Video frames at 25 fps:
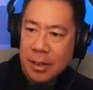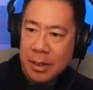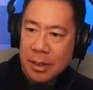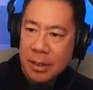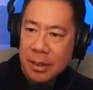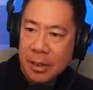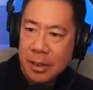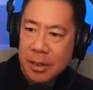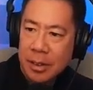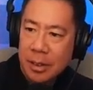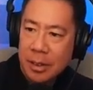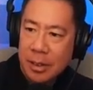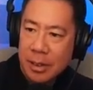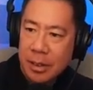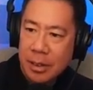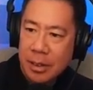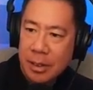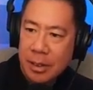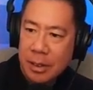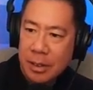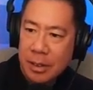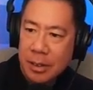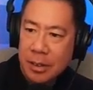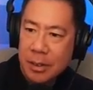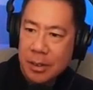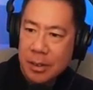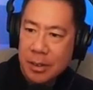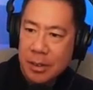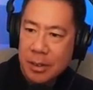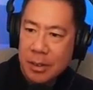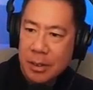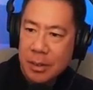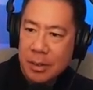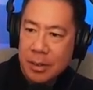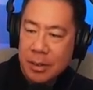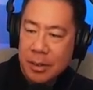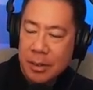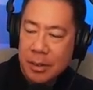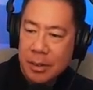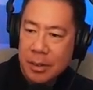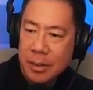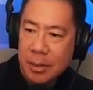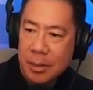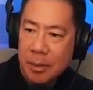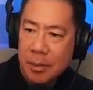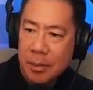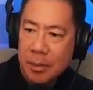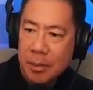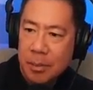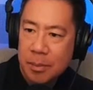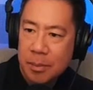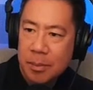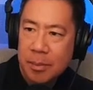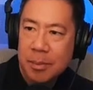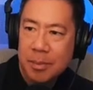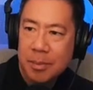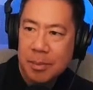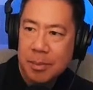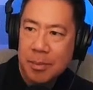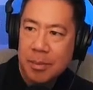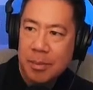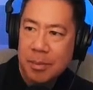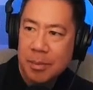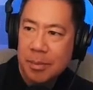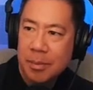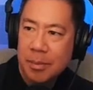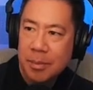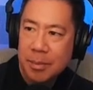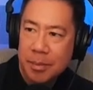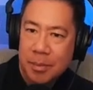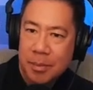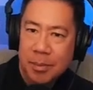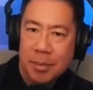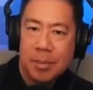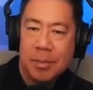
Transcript: The person shown says nothing.